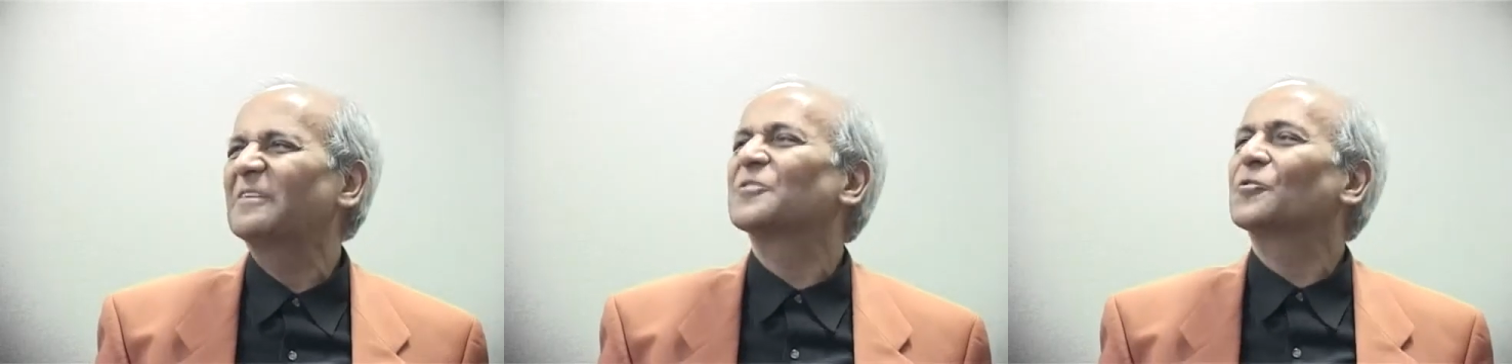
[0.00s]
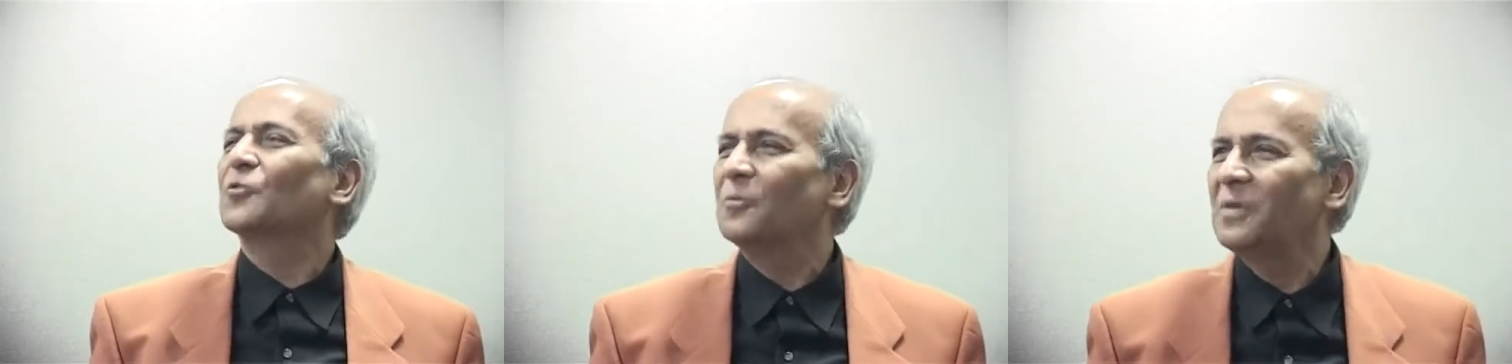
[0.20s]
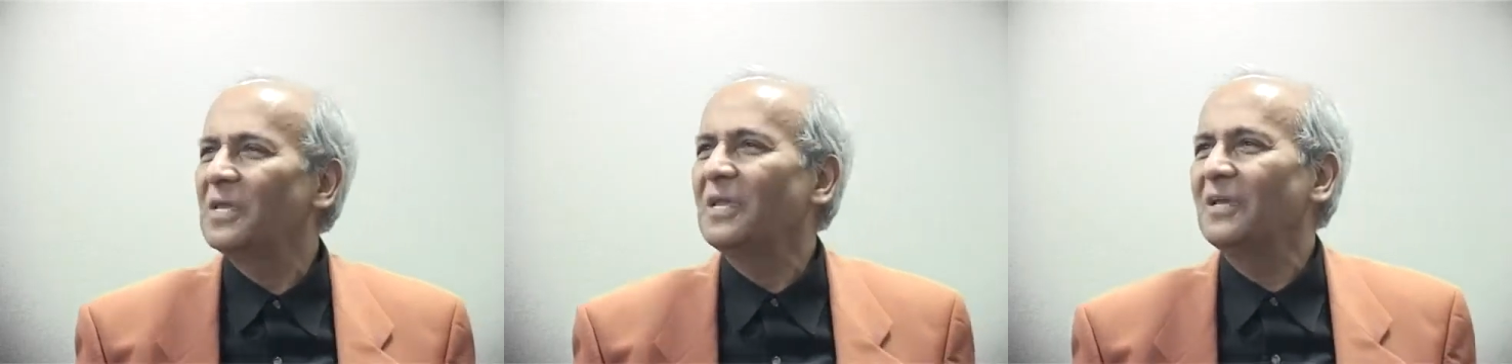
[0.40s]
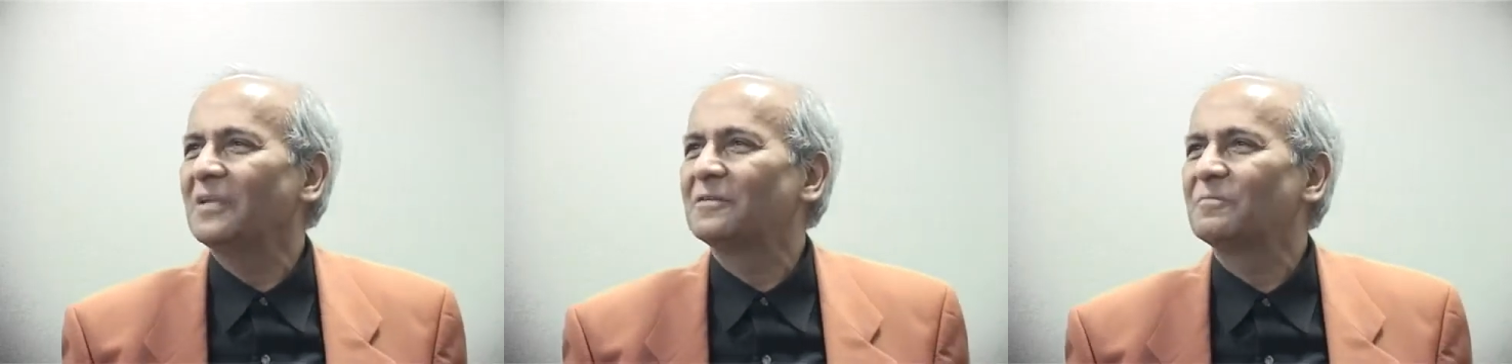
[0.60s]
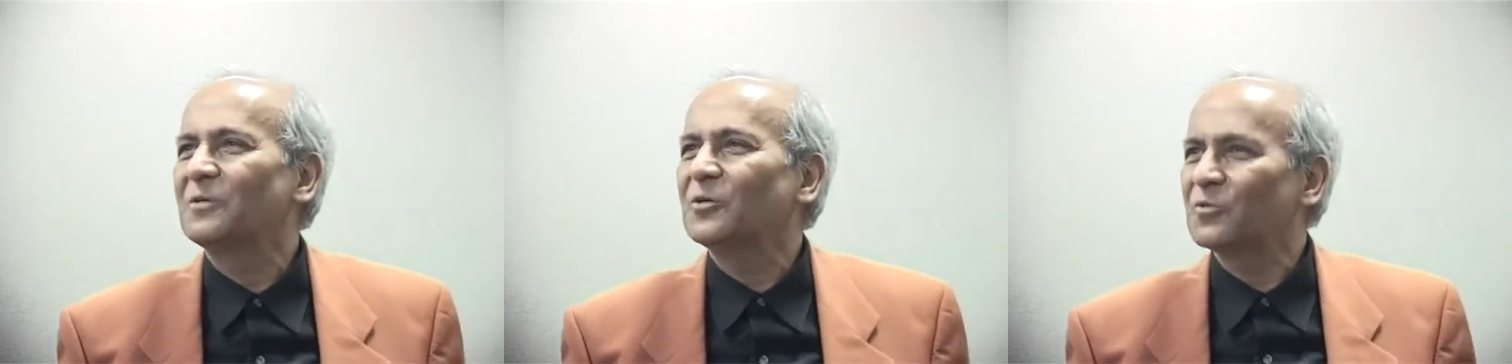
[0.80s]
so be
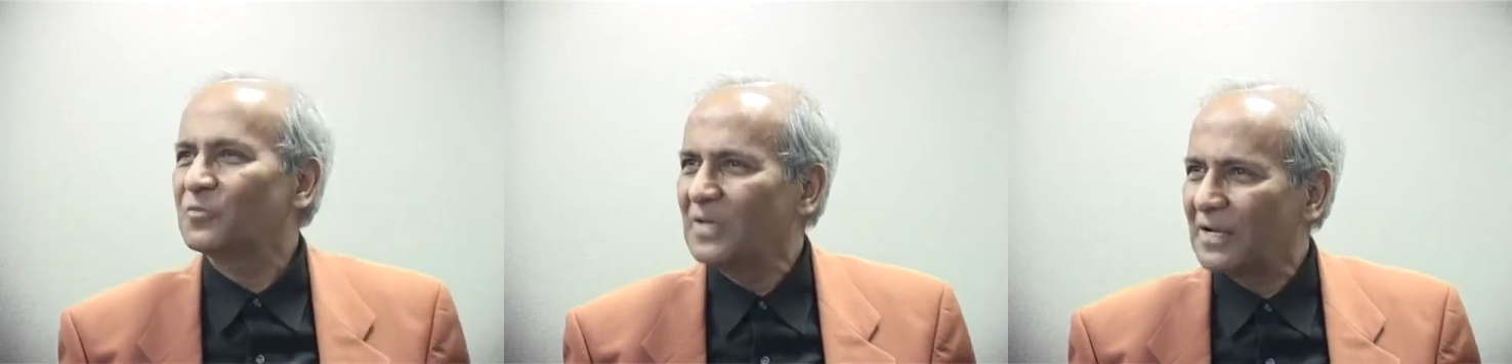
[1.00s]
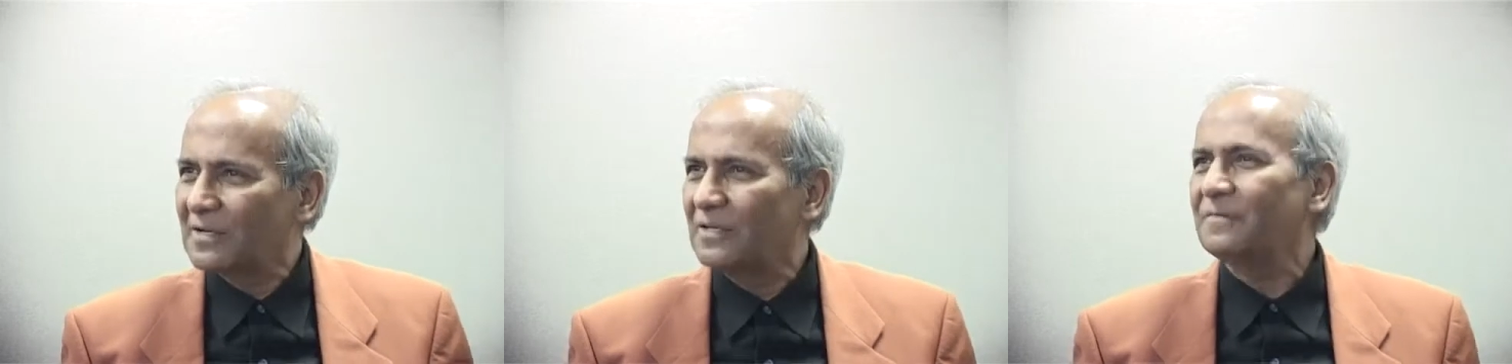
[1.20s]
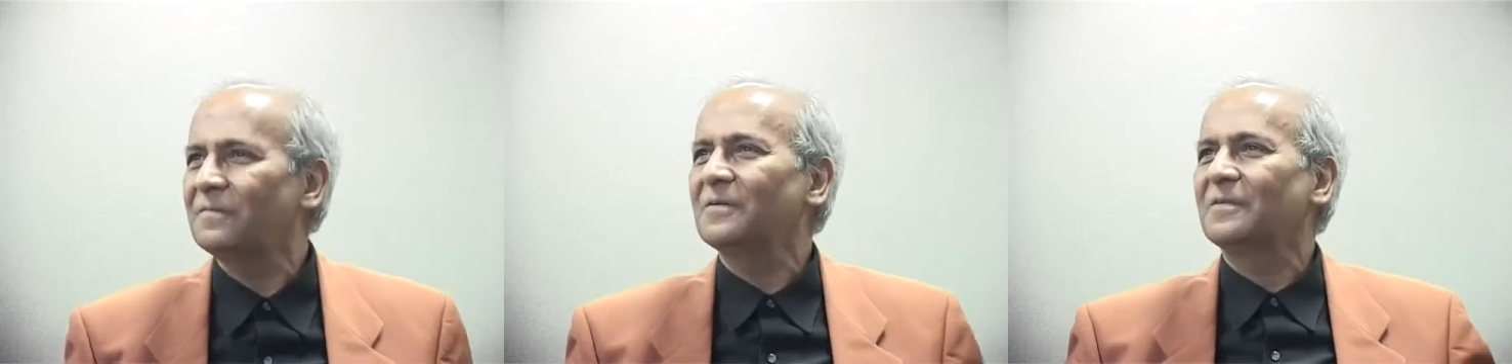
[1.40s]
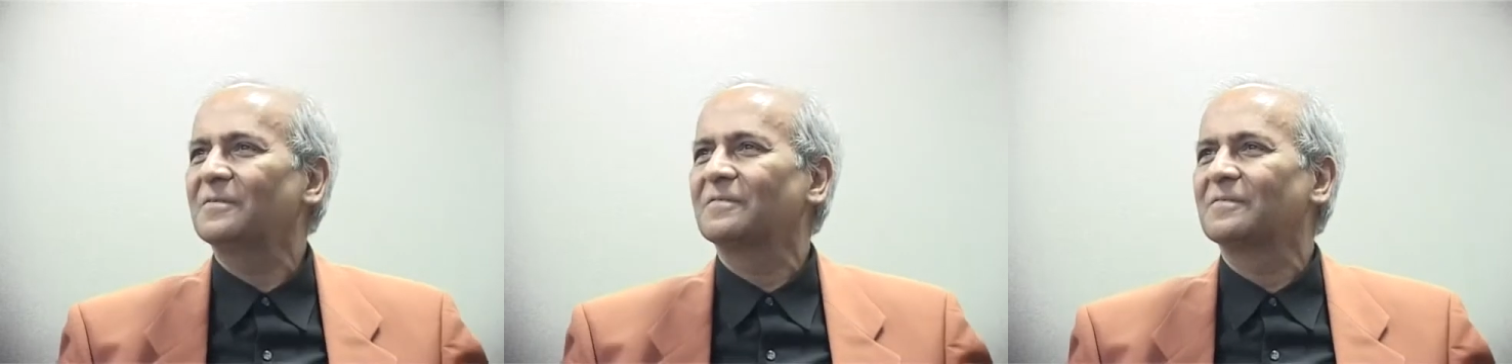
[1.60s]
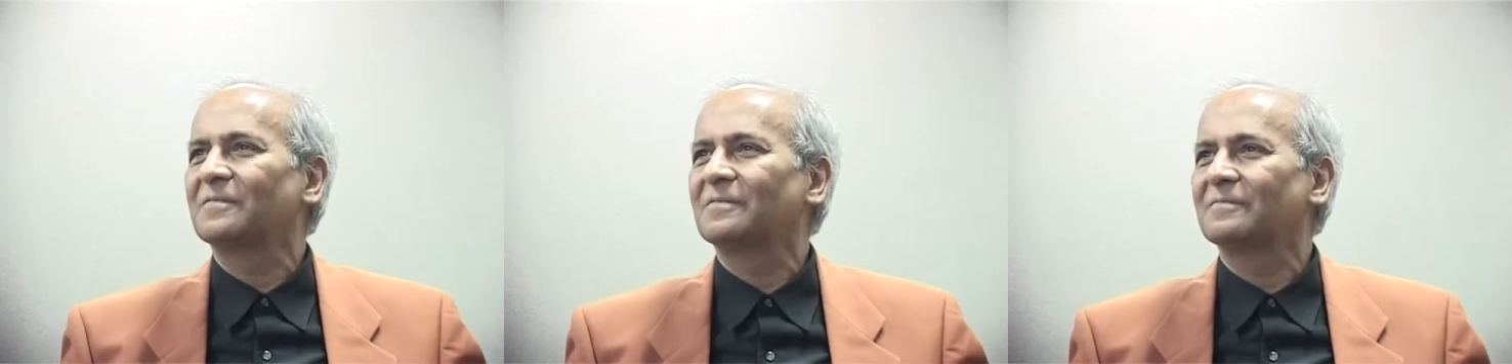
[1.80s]
it, because we are
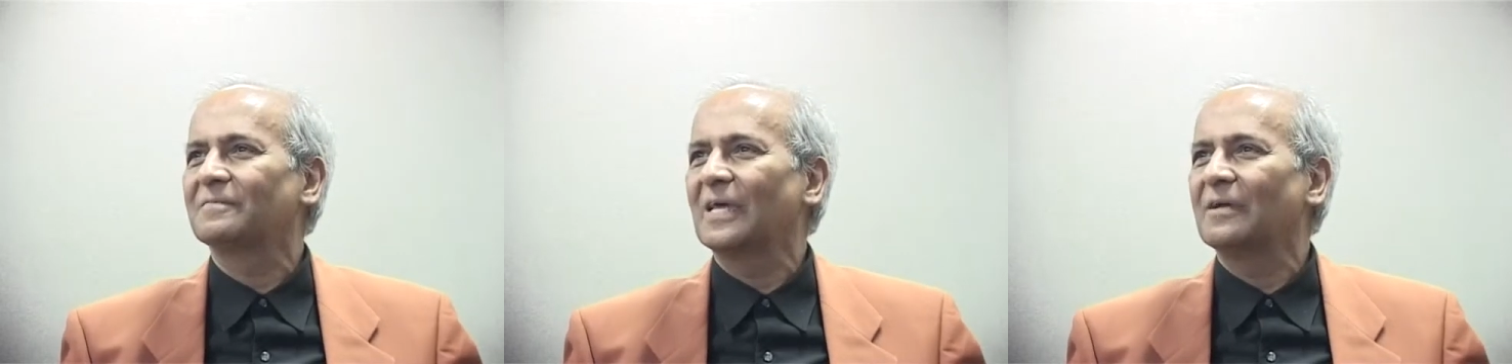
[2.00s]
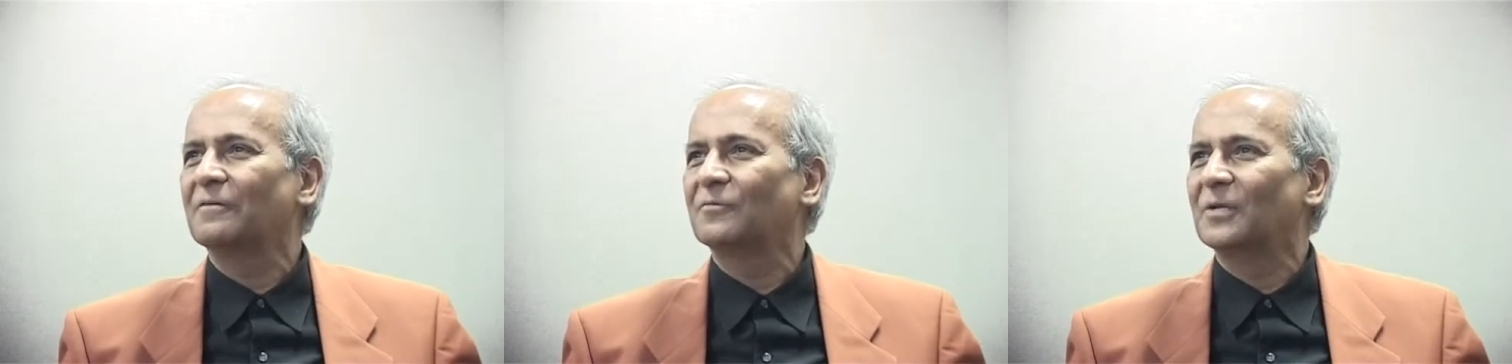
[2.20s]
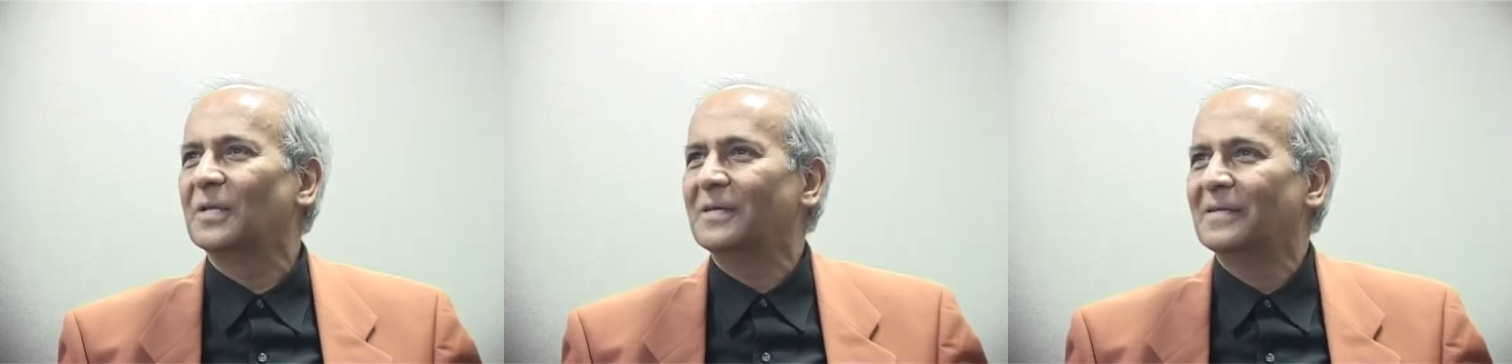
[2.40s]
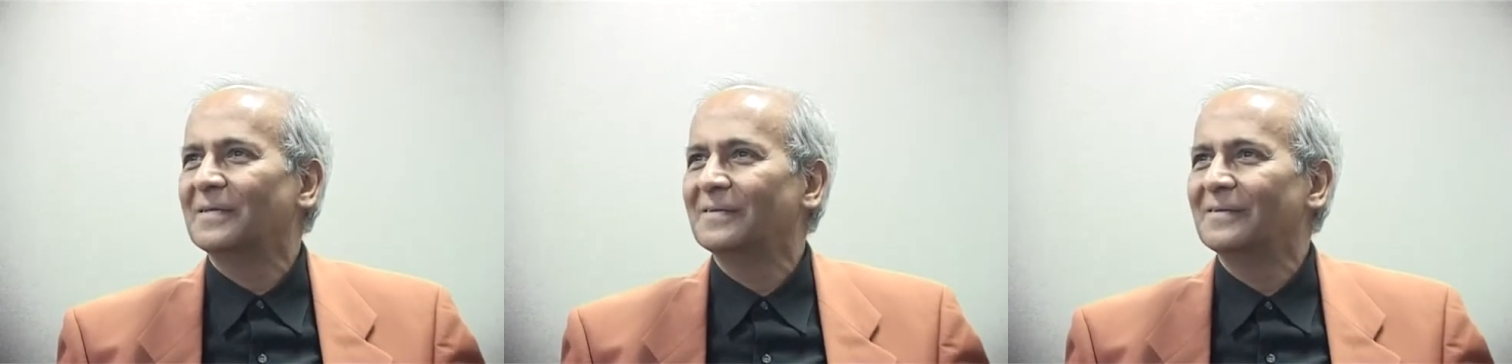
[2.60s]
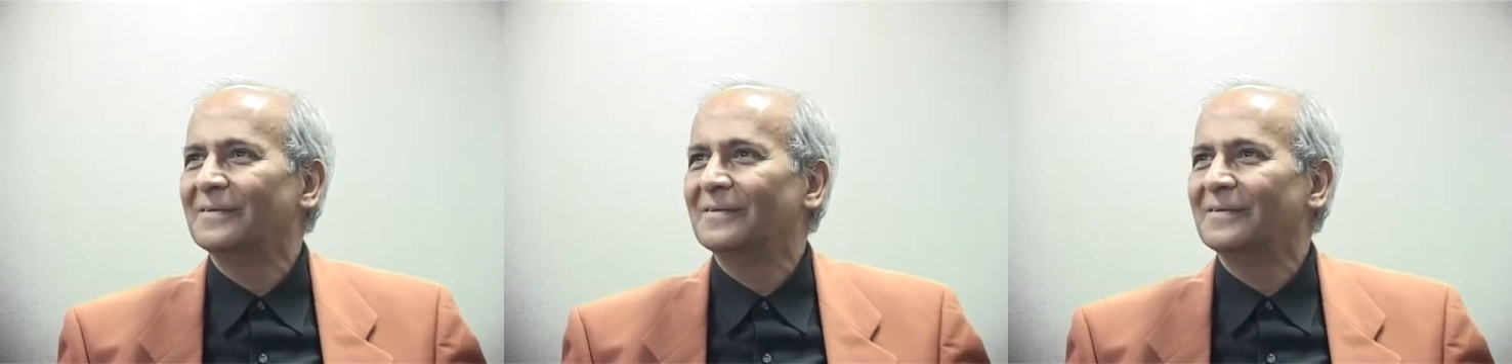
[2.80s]
different, thankfully.